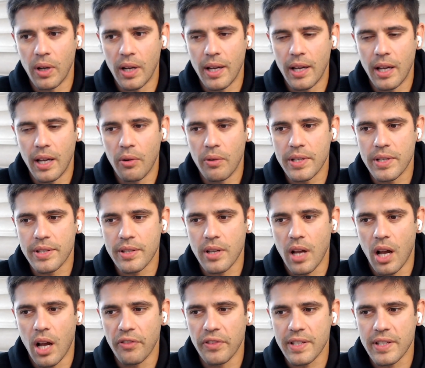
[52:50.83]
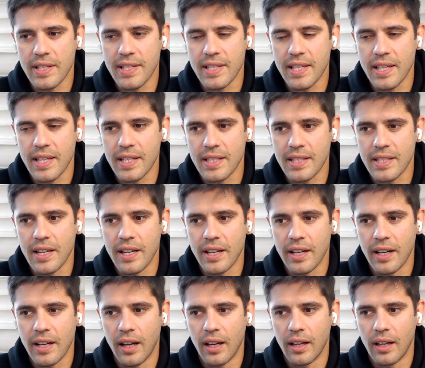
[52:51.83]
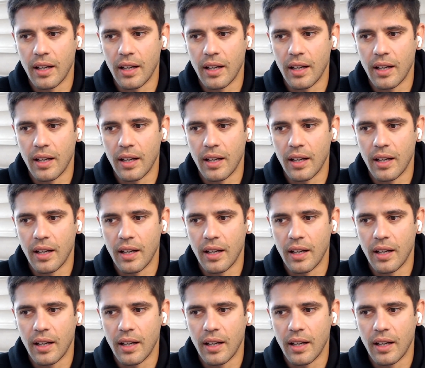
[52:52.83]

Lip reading: I always often say that